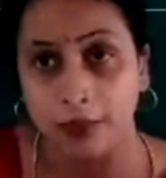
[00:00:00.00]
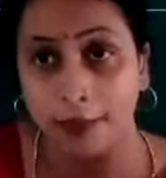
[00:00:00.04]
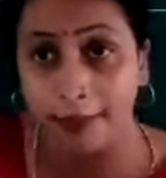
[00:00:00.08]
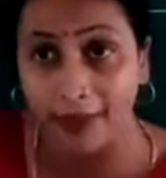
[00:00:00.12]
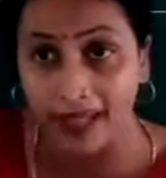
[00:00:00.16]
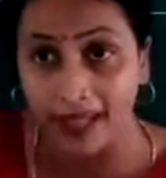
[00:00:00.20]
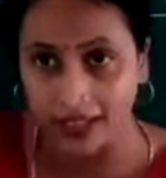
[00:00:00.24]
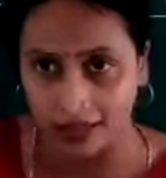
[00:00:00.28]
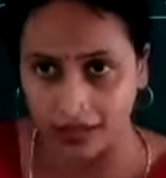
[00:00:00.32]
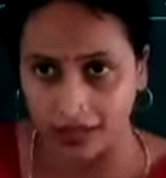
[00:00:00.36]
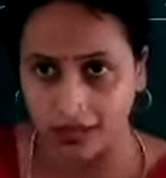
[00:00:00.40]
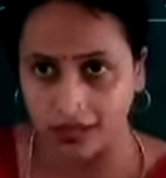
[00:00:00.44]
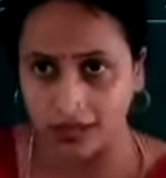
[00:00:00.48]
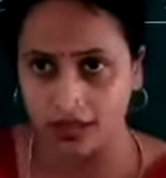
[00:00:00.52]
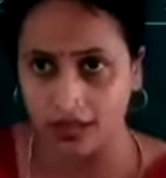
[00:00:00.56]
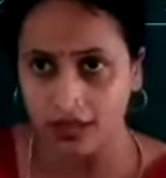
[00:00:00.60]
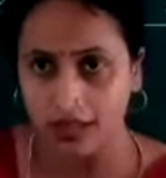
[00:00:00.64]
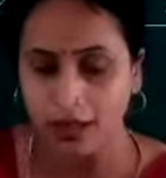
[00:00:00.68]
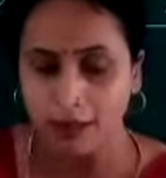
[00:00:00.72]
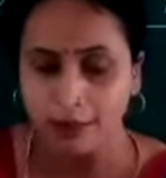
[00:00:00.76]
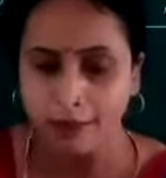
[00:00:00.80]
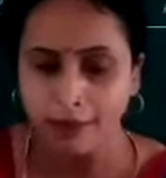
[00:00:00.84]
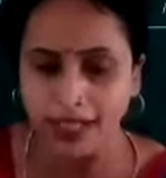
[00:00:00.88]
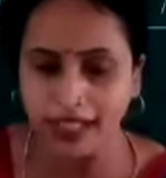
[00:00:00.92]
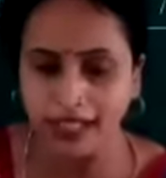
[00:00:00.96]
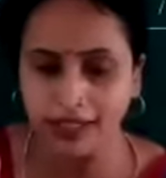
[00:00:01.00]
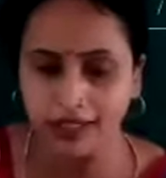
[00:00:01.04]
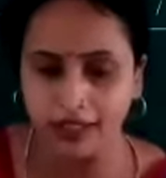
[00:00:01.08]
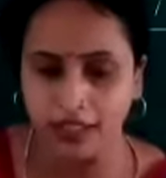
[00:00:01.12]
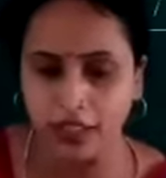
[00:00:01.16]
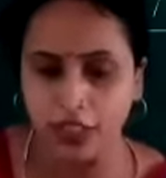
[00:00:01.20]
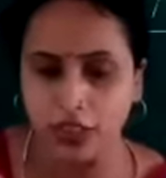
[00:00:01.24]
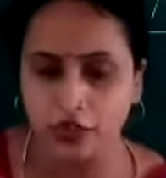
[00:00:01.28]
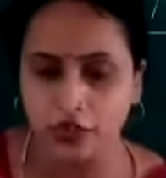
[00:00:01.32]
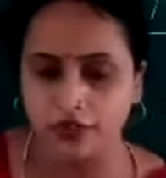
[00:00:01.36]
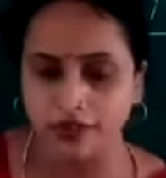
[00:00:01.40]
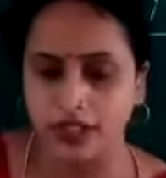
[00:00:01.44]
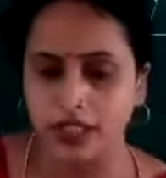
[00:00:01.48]
Men,
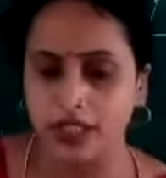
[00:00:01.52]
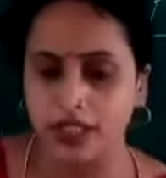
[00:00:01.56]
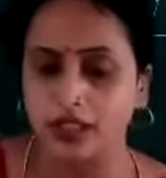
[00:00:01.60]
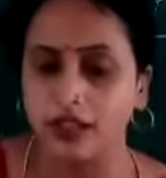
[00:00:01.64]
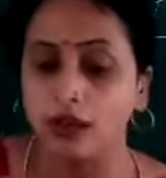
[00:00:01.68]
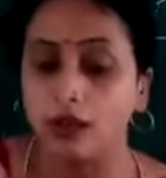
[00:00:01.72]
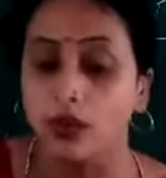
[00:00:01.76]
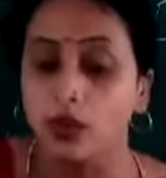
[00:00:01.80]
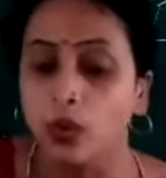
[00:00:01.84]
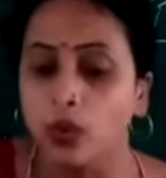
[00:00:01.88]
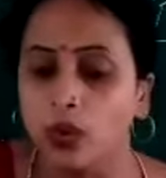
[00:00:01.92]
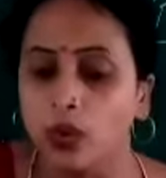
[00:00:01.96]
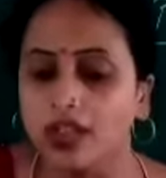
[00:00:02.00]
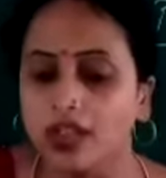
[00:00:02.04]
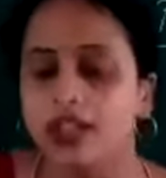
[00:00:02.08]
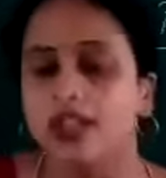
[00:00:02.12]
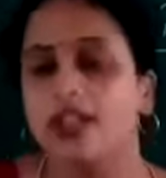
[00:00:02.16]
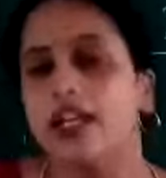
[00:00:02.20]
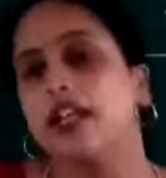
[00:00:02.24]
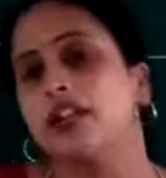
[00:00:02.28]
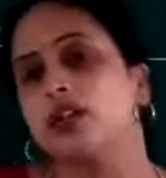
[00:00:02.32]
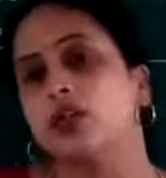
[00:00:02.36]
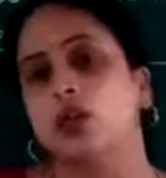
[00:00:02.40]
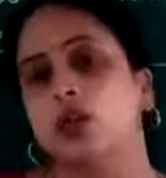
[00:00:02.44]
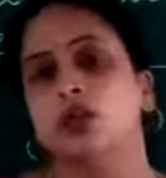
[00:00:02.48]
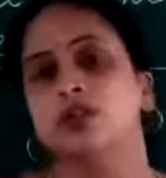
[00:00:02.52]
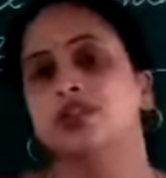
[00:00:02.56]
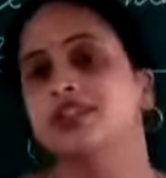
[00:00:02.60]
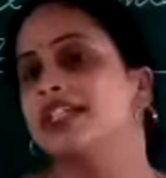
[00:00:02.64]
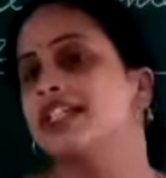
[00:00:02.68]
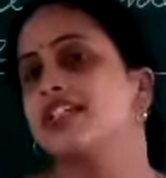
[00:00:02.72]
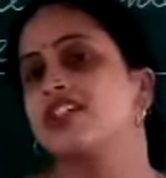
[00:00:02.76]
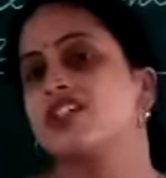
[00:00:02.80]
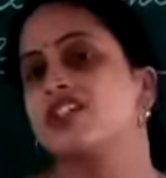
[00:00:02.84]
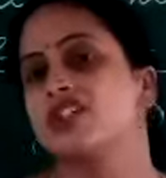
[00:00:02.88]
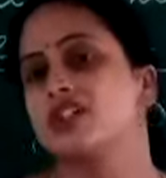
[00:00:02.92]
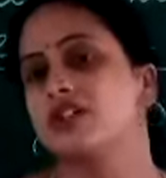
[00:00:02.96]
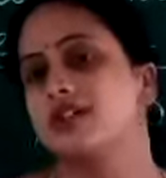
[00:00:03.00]
they wear lungi and dhoti
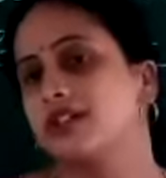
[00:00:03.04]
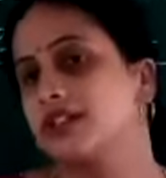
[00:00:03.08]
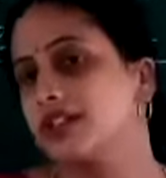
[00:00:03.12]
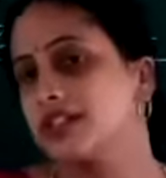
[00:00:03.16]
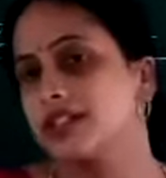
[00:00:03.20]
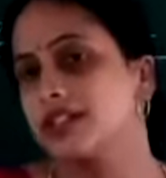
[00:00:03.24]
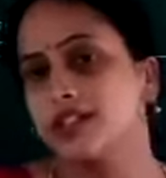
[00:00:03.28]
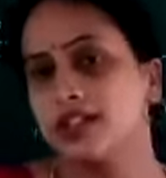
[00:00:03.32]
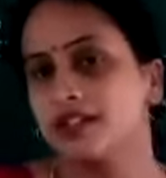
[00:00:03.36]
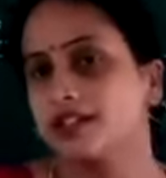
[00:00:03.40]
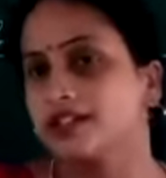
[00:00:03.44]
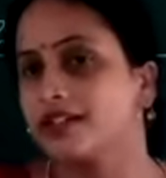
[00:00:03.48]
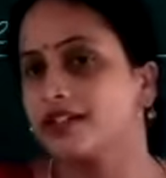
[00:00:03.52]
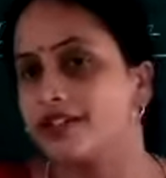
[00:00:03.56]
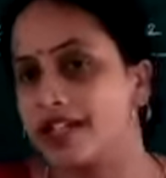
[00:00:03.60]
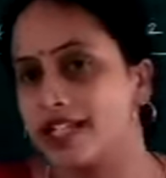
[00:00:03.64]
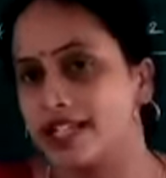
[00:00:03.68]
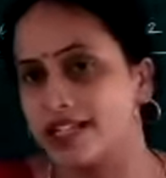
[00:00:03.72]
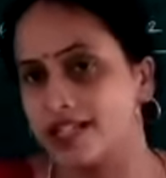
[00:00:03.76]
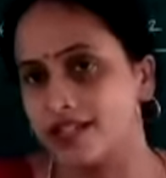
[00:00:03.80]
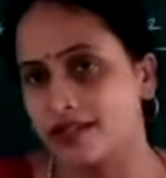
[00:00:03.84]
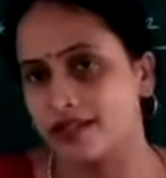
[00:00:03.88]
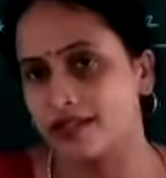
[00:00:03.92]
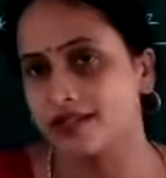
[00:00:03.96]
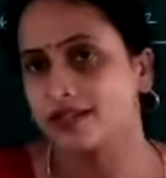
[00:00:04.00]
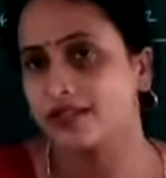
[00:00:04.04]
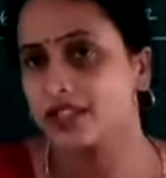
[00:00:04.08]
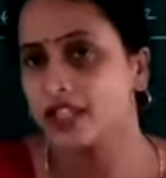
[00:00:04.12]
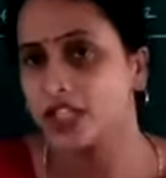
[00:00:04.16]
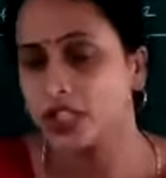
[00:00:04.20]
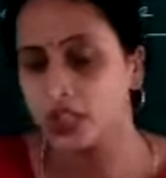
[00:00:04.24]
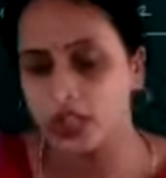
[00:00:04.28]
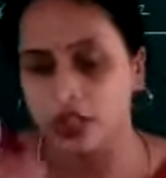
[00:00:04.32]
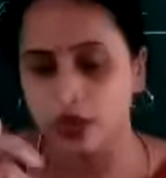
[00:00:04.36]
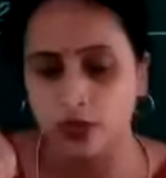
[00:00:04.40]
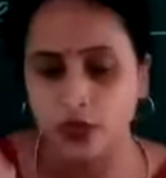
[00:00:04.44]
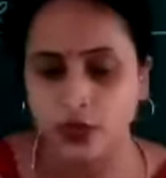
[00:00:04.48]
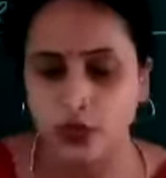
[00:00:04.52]
and shirt. These are the dress they
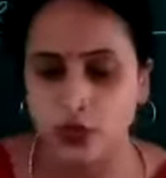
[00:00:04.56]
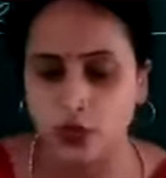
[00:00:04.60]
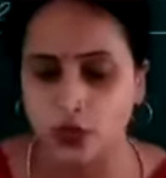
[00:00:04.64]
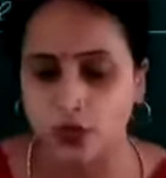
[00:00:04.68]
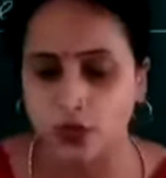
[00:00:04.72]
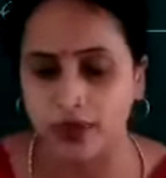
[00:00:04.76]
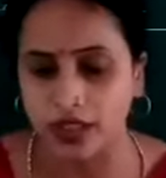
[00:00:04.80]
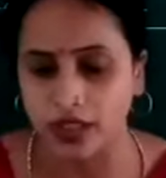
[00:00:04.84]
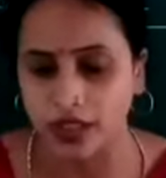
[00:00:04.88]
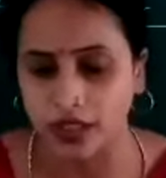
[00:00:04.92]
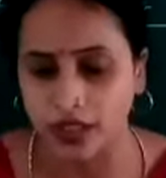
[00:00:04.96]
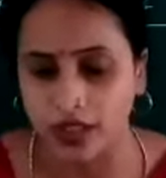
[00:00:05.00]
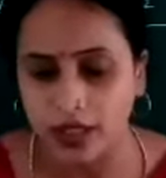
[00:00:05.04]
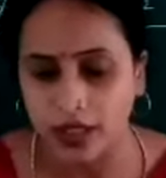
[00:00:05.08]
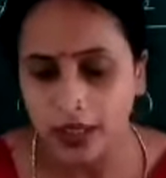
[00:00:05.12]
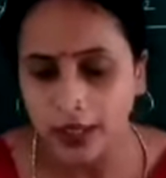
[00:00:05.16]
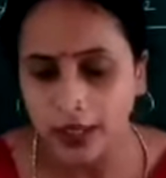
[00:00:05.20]
used to wear.